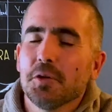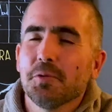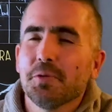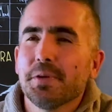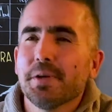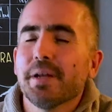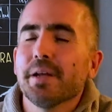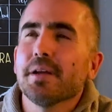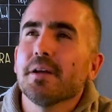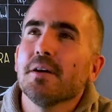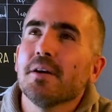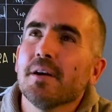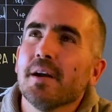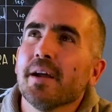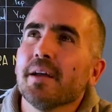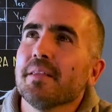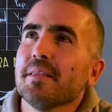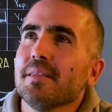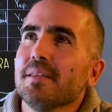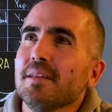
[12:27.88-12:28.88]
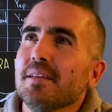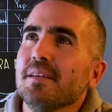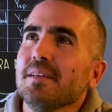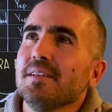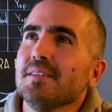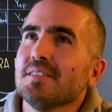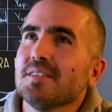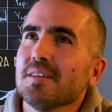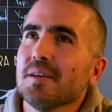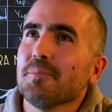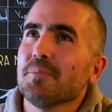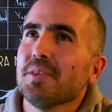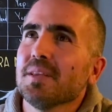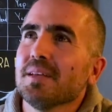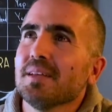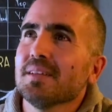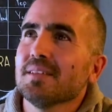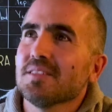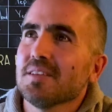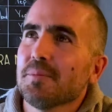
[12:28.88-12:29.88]
we were like, all right, these
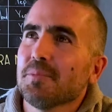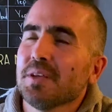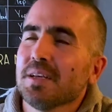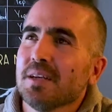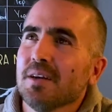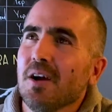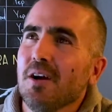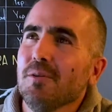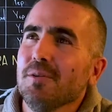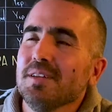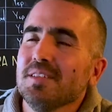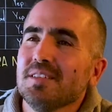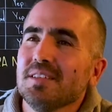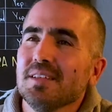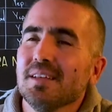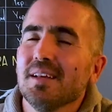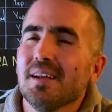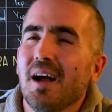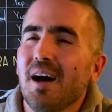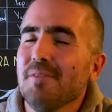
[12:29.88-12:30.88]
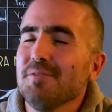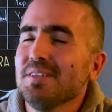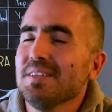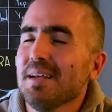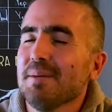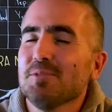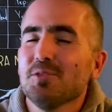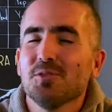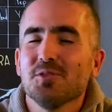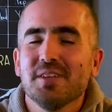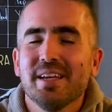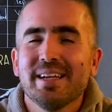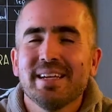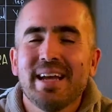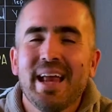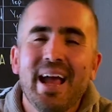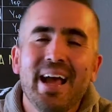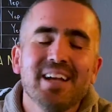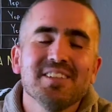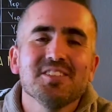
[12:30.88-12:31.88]
something. And oftentimes it was like an
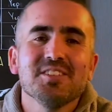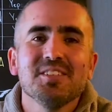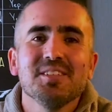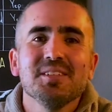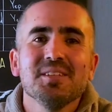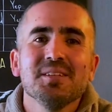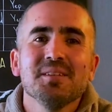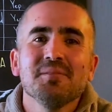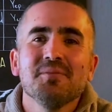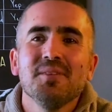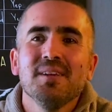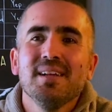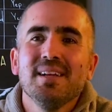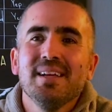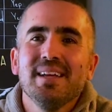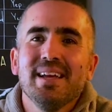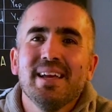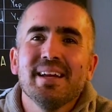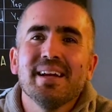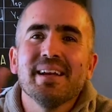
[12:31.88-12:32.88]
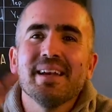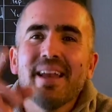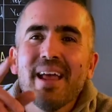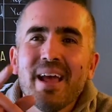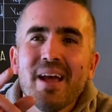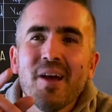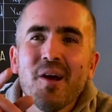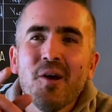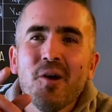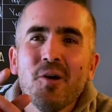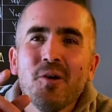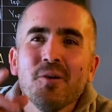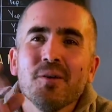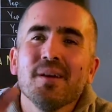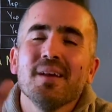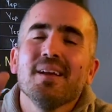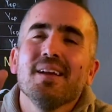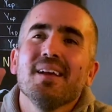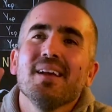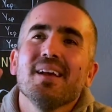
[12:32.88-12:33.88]
adjective and a
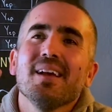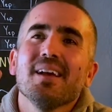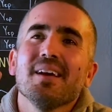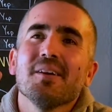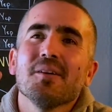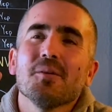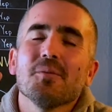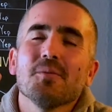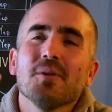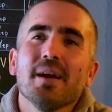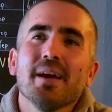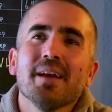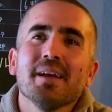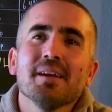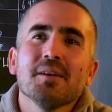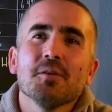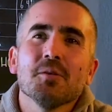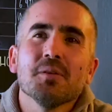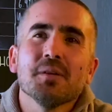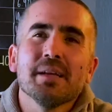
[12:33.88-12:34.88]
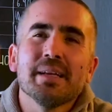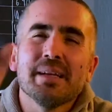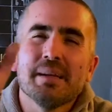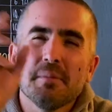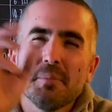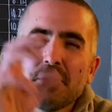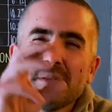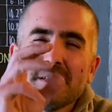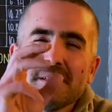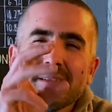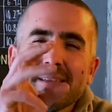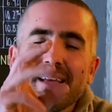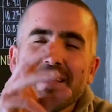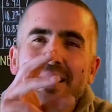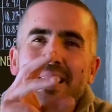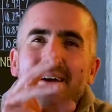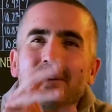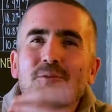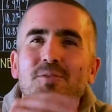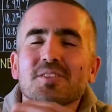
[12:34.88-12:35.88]
noun, right? And particularly that
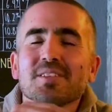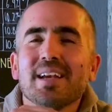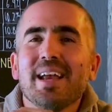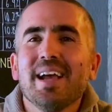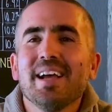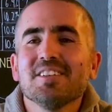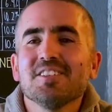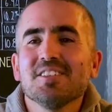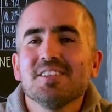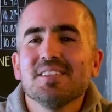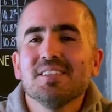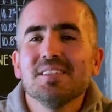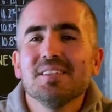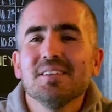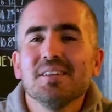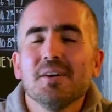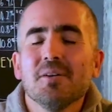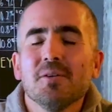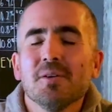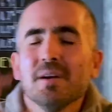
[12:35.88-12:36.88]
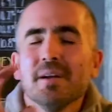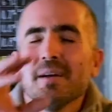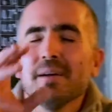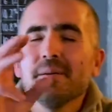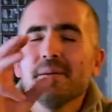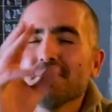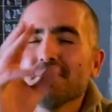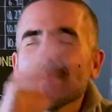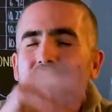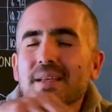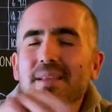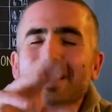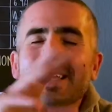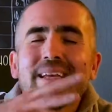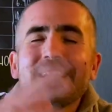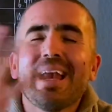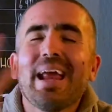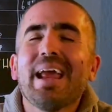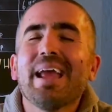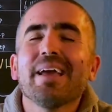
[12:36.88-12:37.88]
noun was an adjective or like
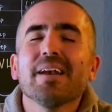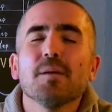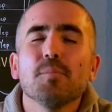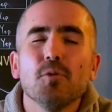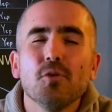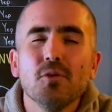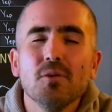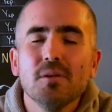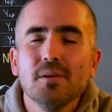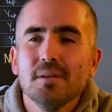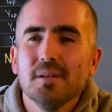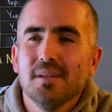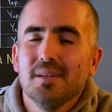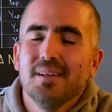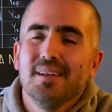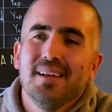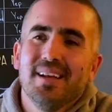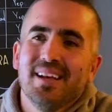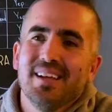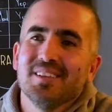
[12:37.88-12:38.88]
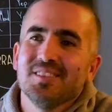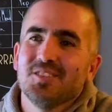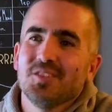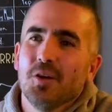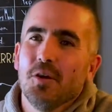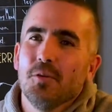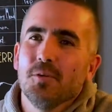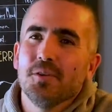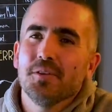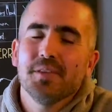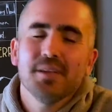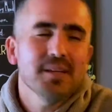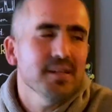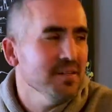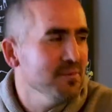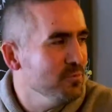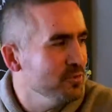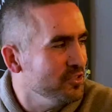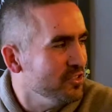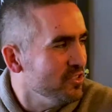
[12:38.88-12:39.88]
an animal. And so we were
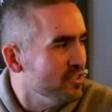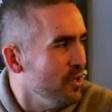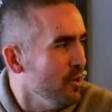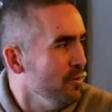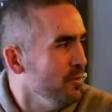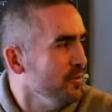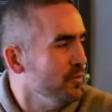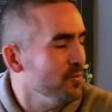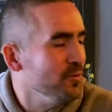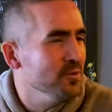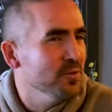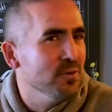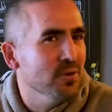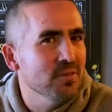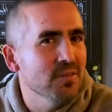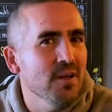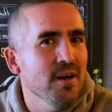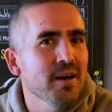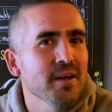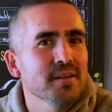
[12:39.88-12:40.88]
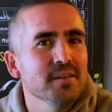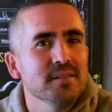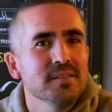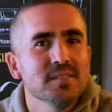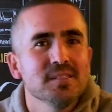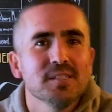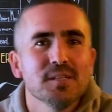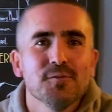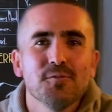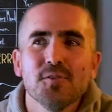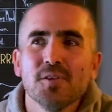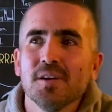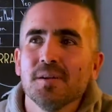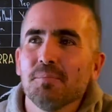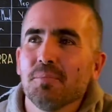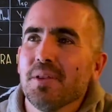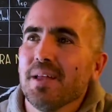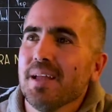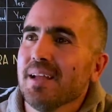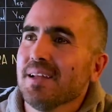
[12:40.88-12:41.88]
thinking, we're just going through a lot of the
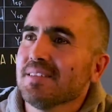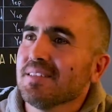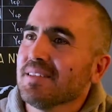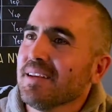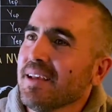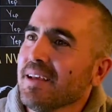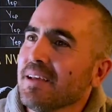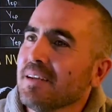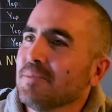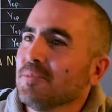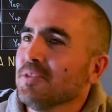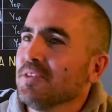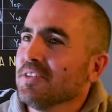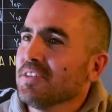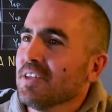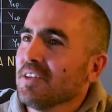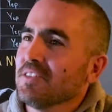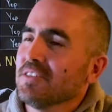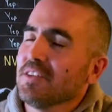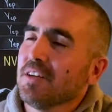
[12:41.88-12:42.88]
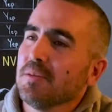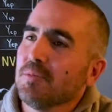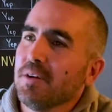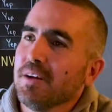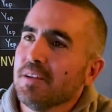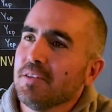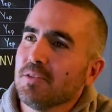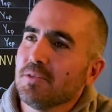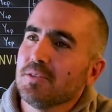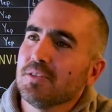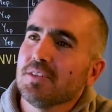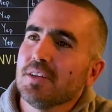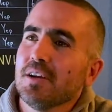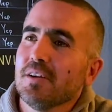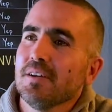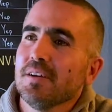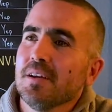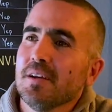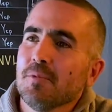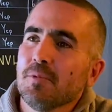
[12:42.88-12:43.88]
different plants and animals that are celebrated through this
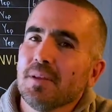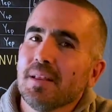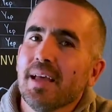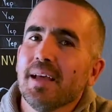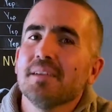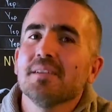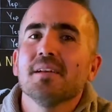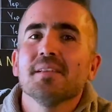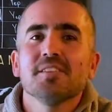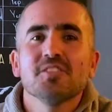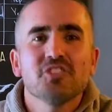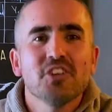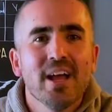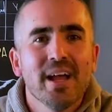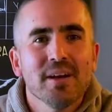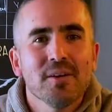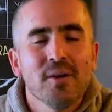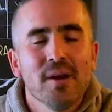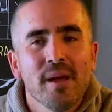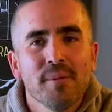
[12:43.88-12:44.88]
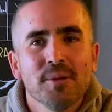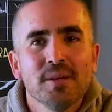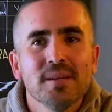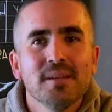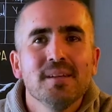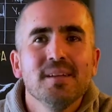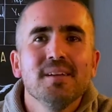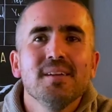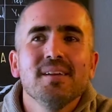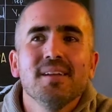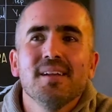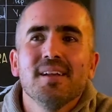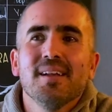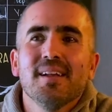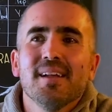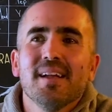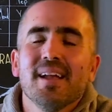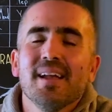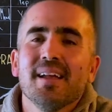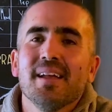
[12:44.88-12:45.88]
area. And we landed on the jackrabbit.
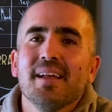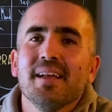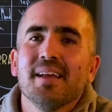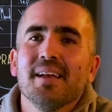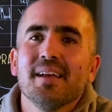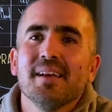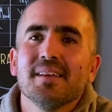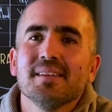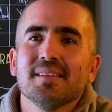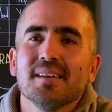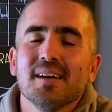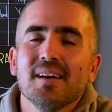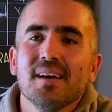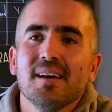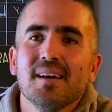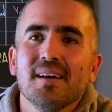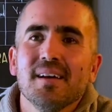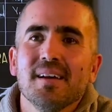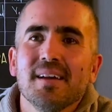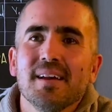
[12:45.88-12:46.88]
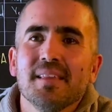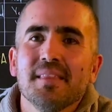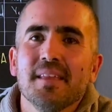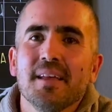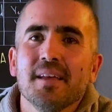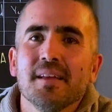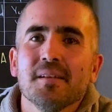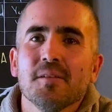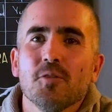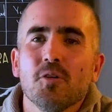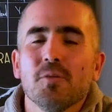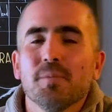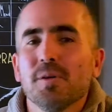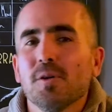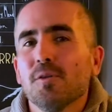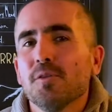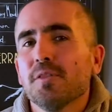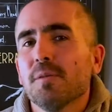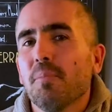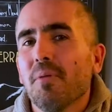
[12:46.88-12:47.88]
And then lo and
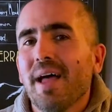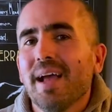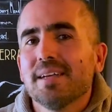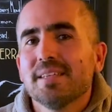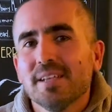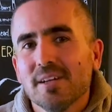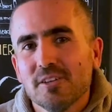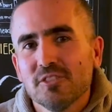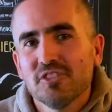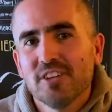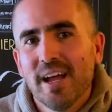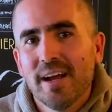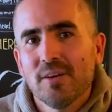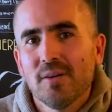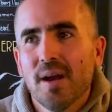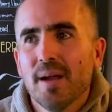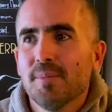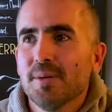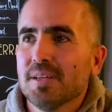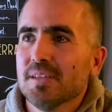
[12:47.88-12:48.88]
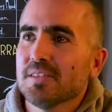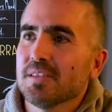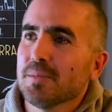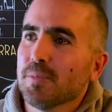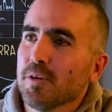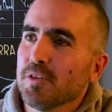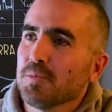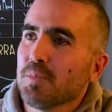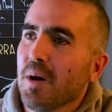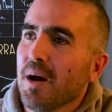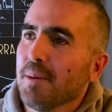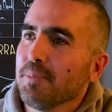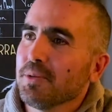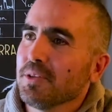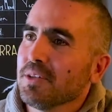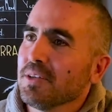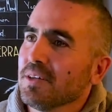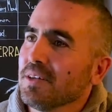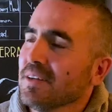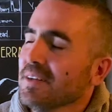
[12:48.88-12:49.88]
behold, the black-tailed jackrabbit is the most
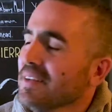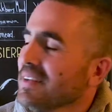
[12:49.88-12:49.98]
popular